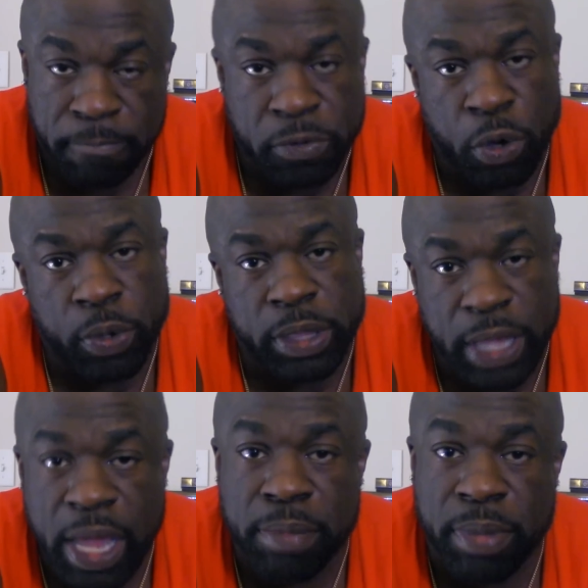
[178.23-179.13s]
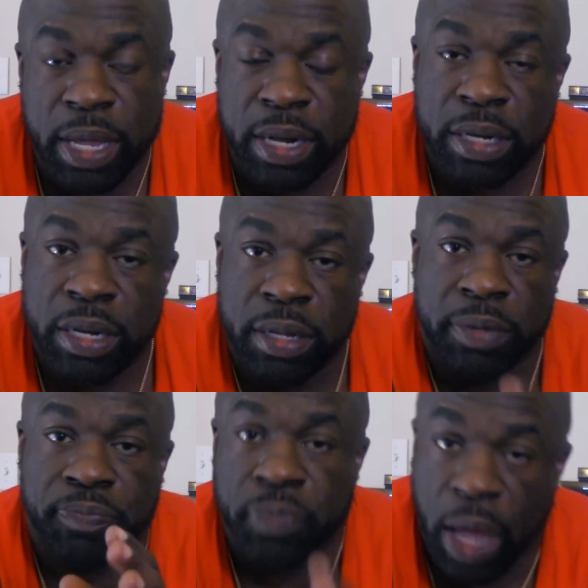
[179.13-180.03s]
So with that, man,
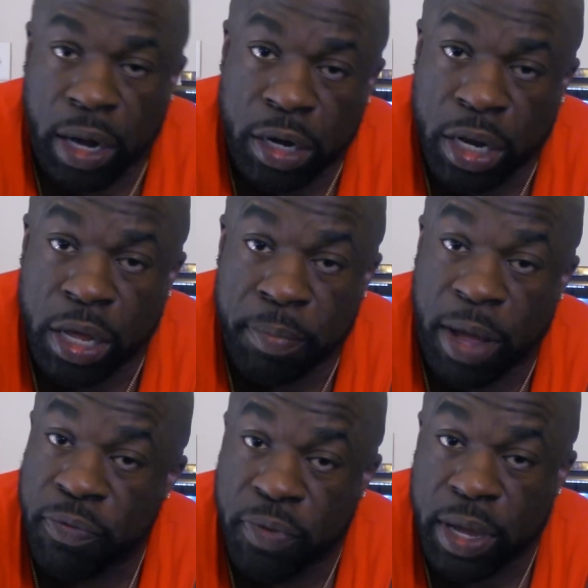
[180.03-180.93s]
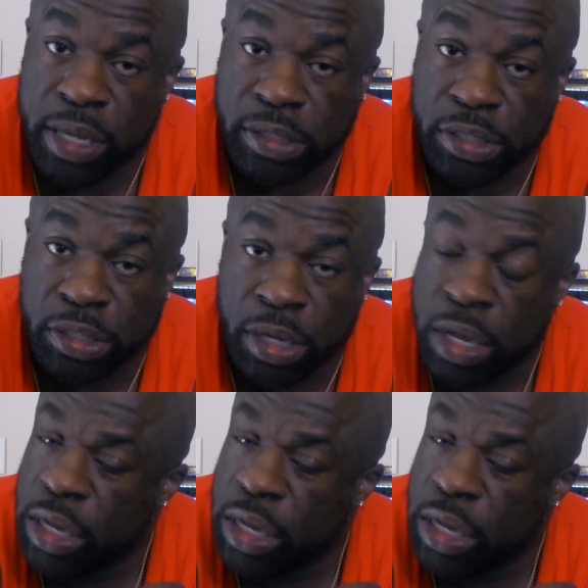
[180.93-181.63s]
I love my fans, as